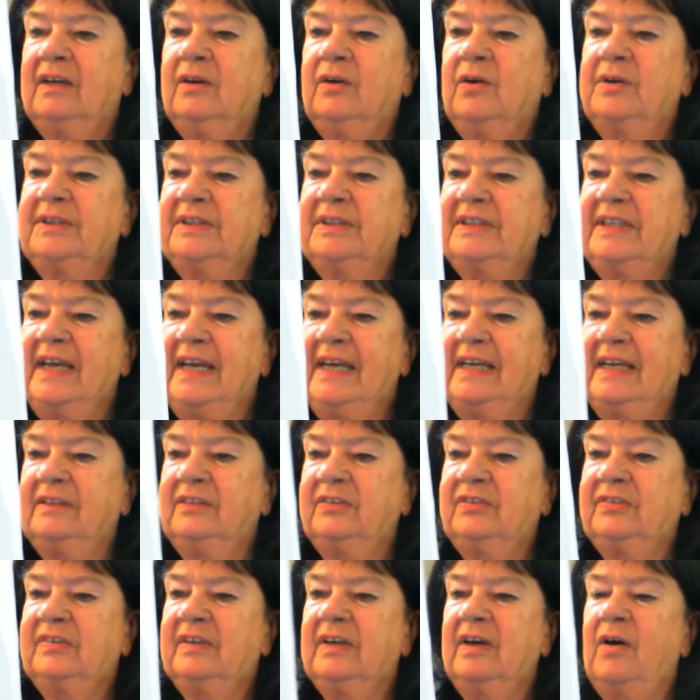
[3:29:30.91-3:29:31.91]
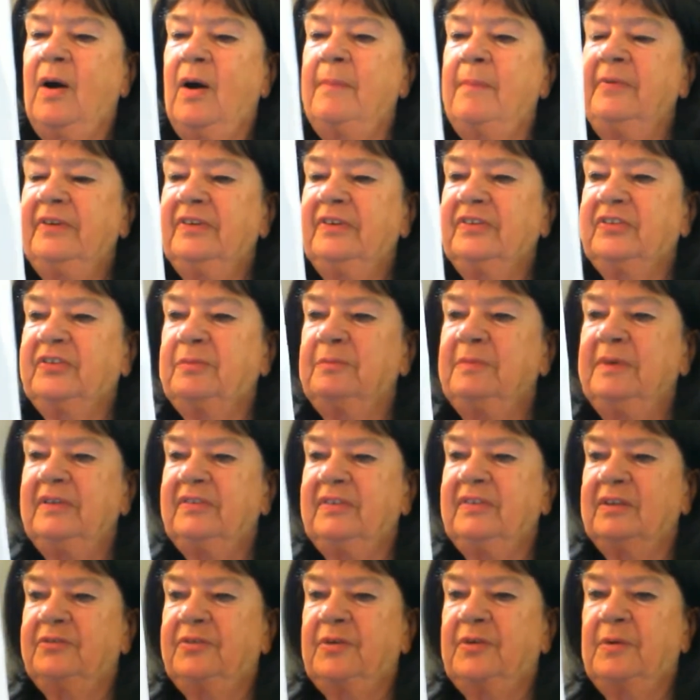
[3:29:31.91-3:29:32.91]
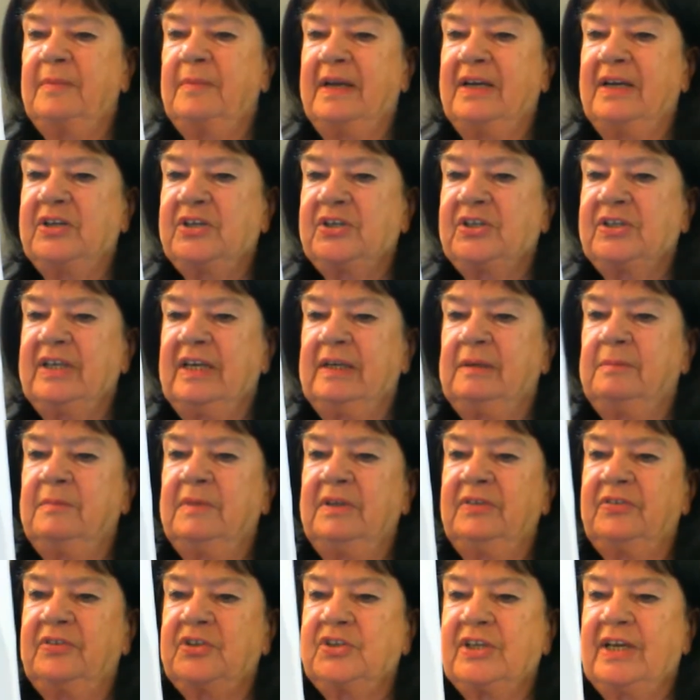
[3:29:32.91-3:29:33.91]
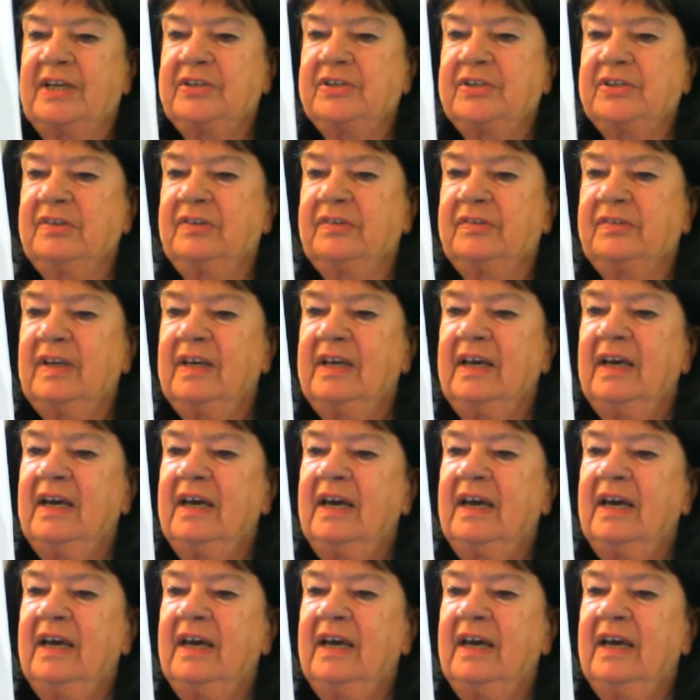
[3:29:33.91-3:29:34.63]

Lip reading: contains obvious misinformation and misjudges